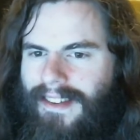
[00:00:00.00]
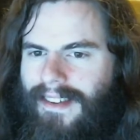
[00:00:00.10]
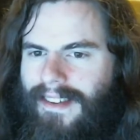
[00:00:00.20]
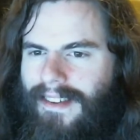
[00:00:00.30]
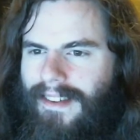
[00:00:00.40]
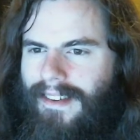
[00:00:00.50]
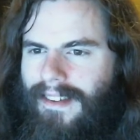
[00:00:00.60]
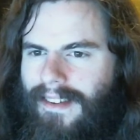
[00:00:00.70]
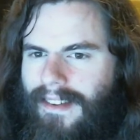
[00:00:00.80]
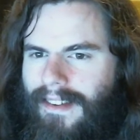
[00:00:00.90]

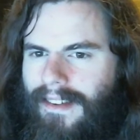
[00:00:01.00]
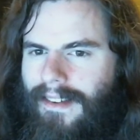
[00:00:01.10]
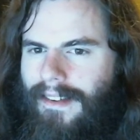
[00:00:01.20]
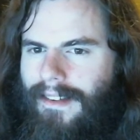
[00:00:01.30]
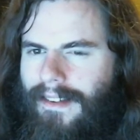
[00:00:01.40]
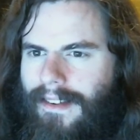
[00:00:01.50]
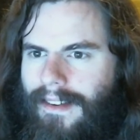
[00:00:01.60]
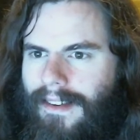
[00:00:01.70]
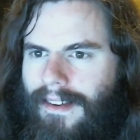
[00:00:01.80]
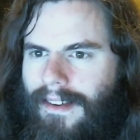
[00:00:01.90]

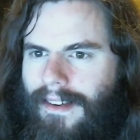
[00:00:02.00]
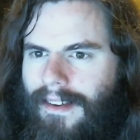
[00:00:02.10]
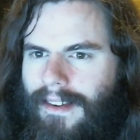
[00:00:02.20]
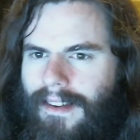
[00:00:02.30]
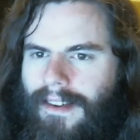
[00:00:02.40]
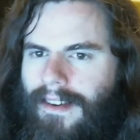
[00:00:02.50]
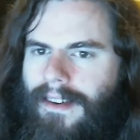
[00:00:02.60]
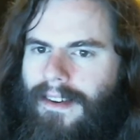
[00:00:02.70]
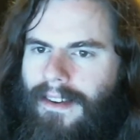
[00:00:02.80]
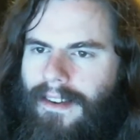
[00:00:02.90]

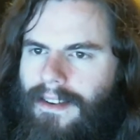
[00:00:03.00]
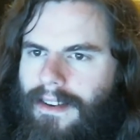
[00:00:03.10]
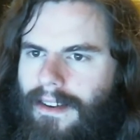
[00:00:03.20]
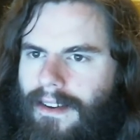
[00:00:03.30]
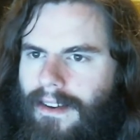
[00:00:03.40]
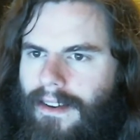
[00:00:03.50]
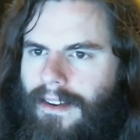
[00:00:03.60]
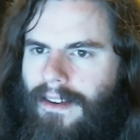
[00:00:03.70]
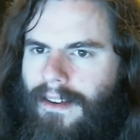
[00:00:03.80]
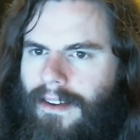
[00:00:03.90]

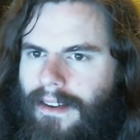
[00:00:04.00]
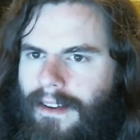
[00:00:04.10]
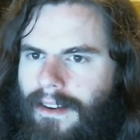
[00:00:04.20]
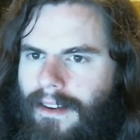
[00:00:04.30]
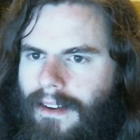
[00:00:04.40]
[no speech]